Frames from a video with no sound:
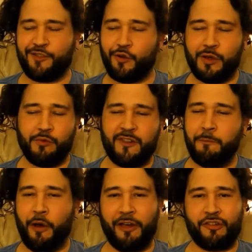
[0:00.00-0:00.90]
So he was
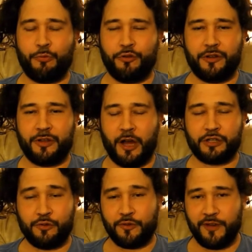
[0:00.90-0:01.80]
impossible to
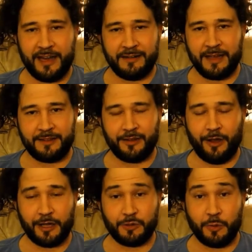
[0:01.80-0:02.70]
talk to, so I didn't get to
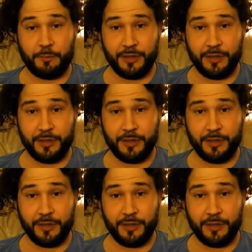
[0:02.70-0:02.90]
talk to him.